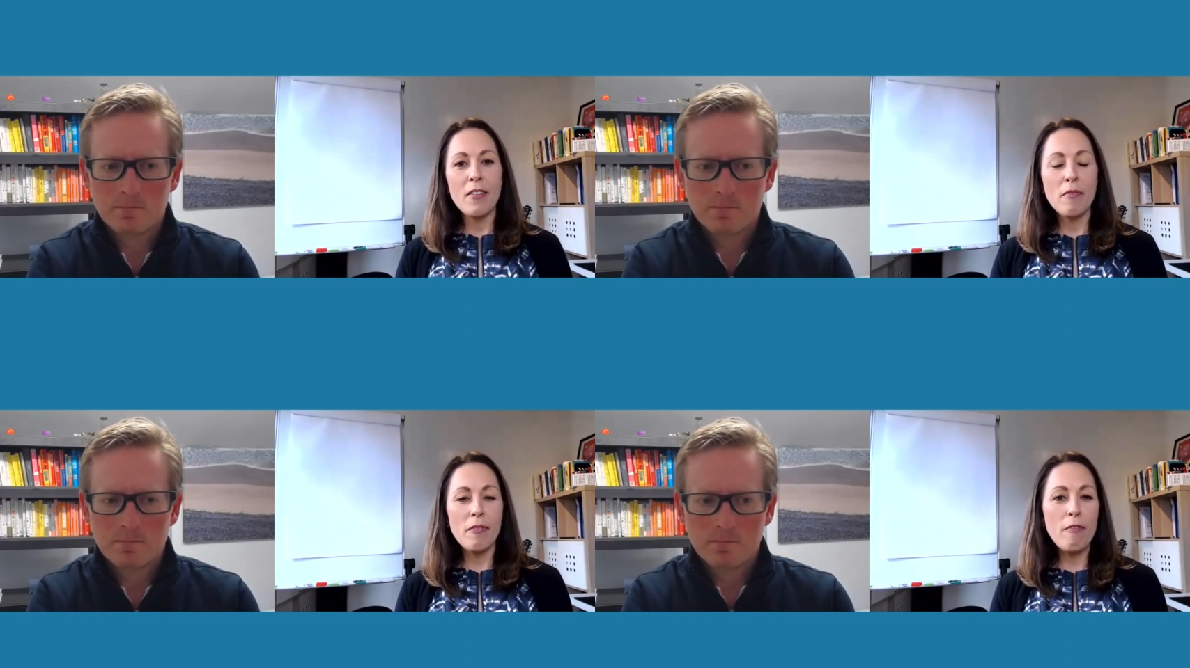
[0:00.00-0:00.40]

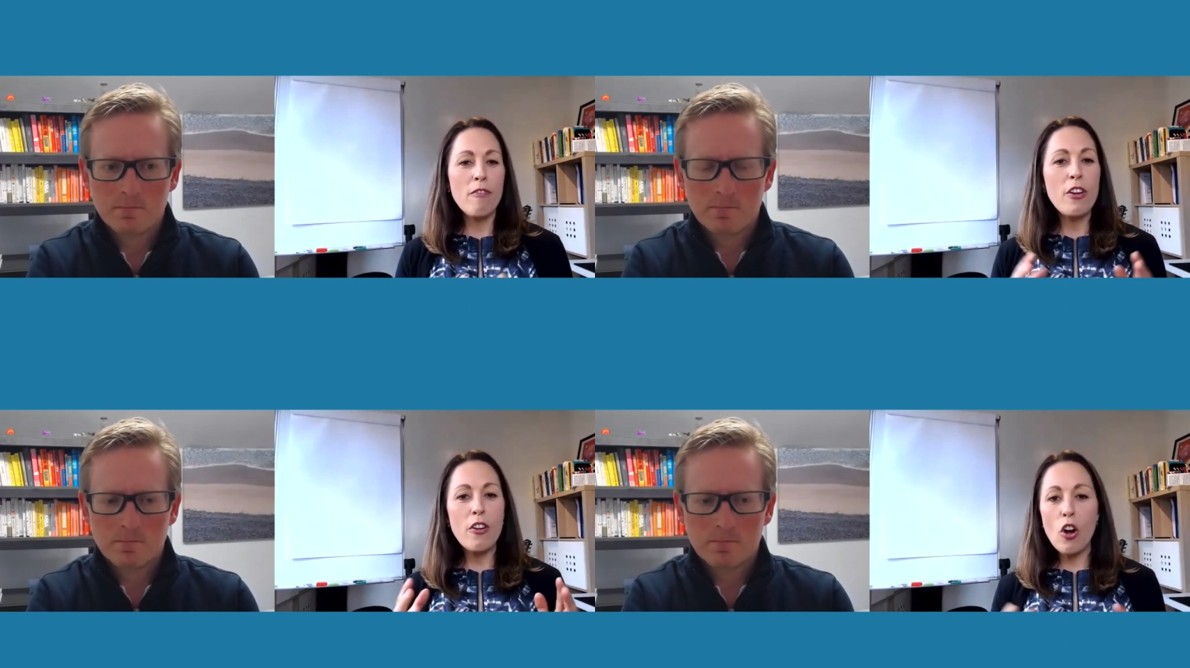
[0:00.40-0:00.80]

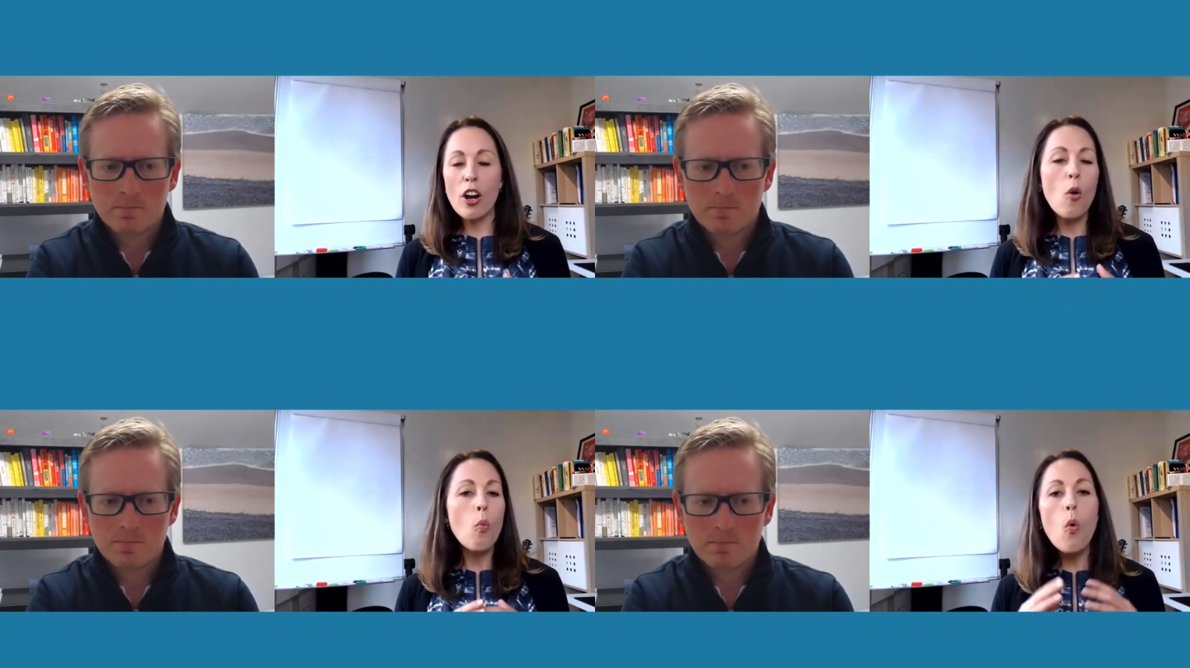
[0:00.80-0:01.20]
Speaker 1: inferiority or
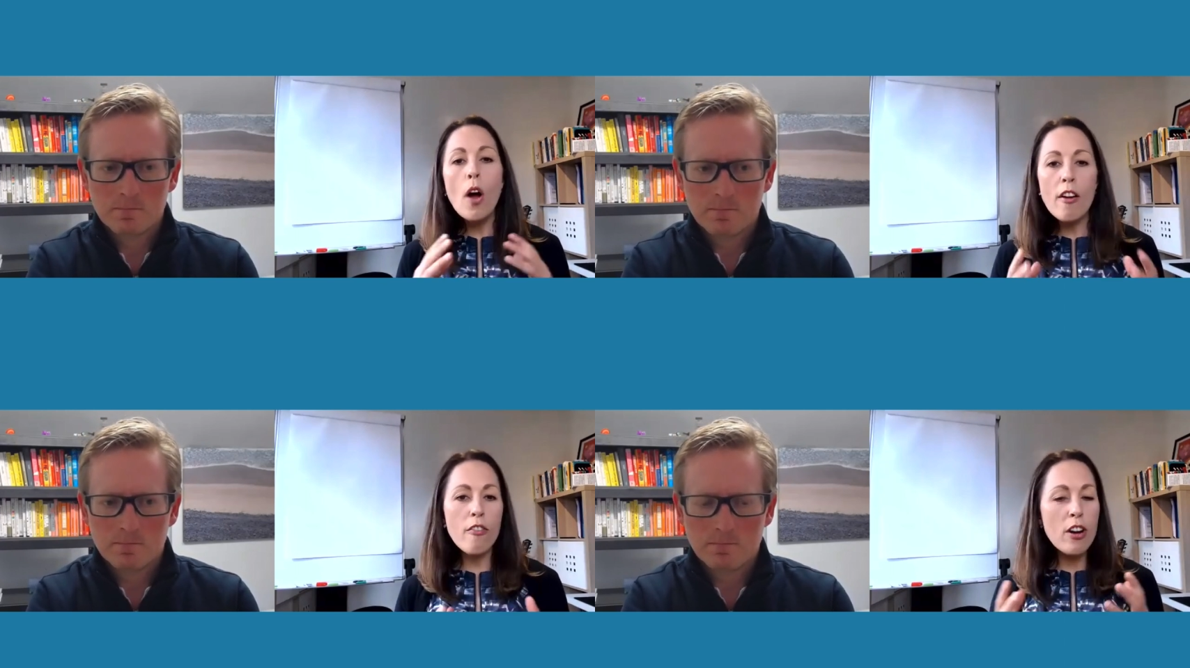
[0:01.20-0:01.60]

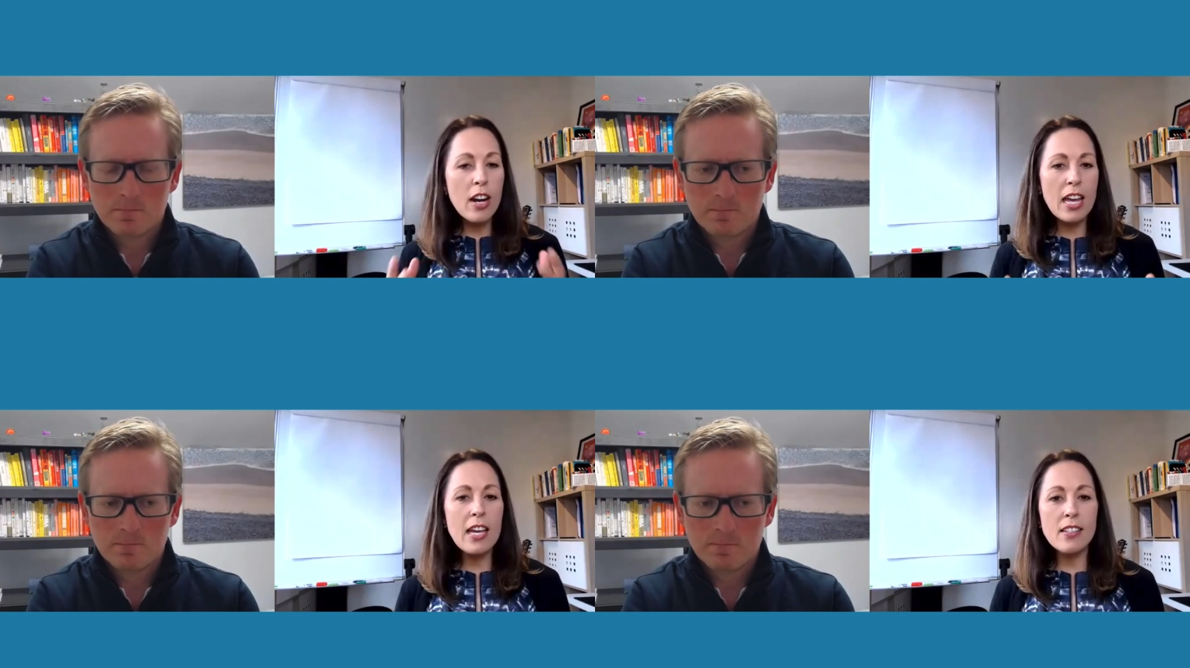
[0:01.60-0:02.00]
whatever it
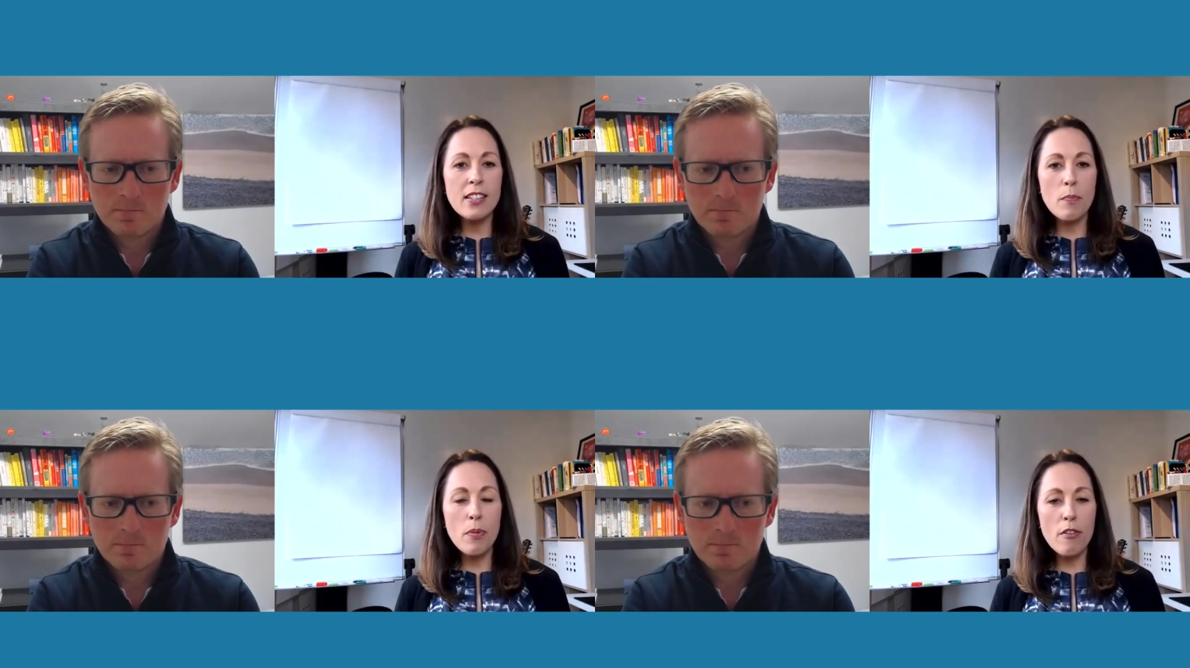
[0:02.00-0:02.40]
is that
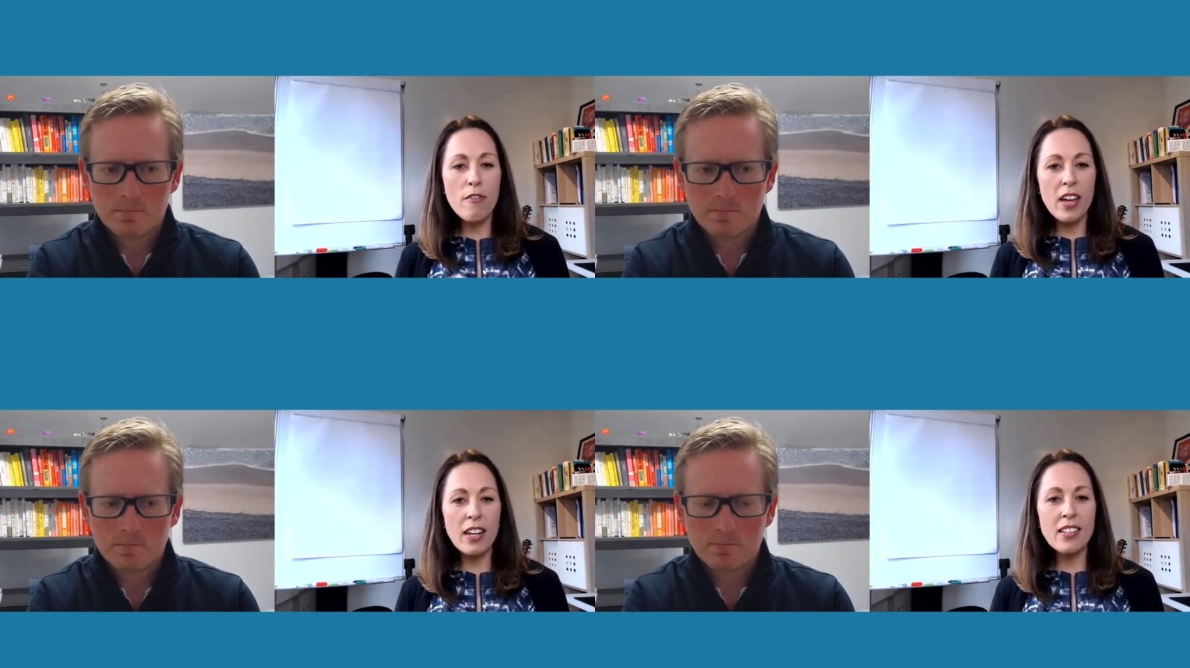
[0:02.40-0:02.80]

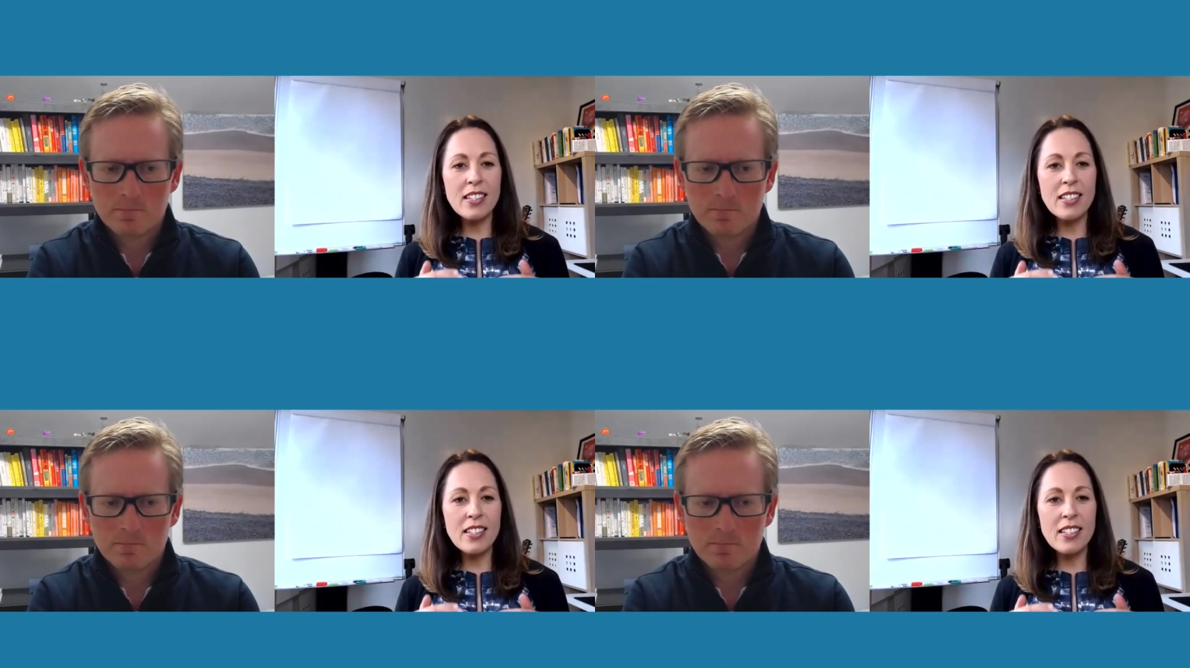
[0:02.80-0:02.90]
prevents